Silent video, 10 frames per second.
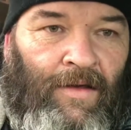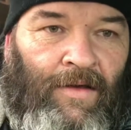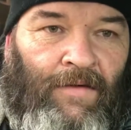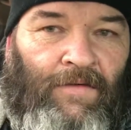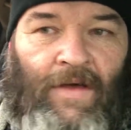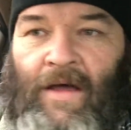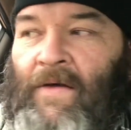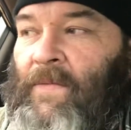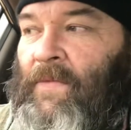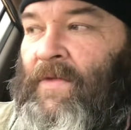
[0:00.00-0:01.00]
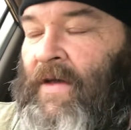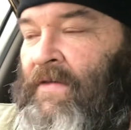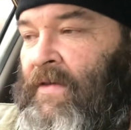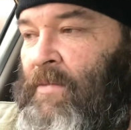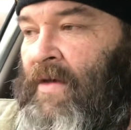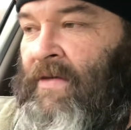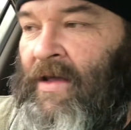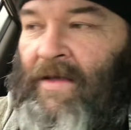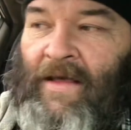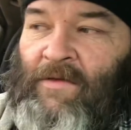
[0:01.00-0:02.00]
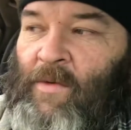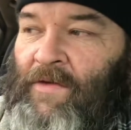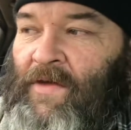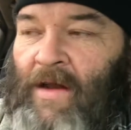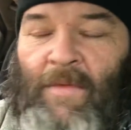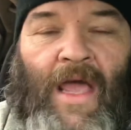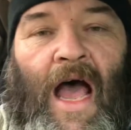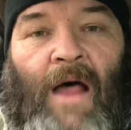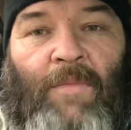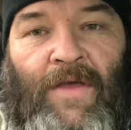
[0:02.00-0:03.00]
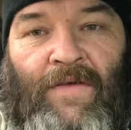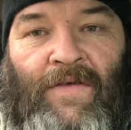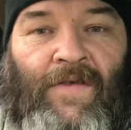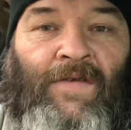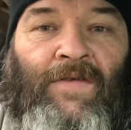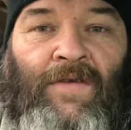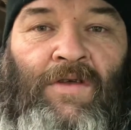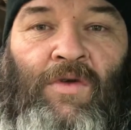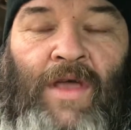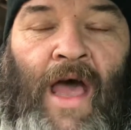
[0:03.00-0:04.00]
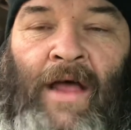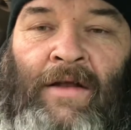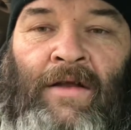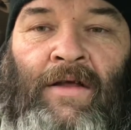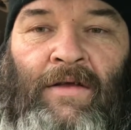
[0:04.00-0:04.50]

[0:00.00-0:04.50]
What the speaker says: So that's the big thing, and that's where it's going to be hard, because this is a new garden.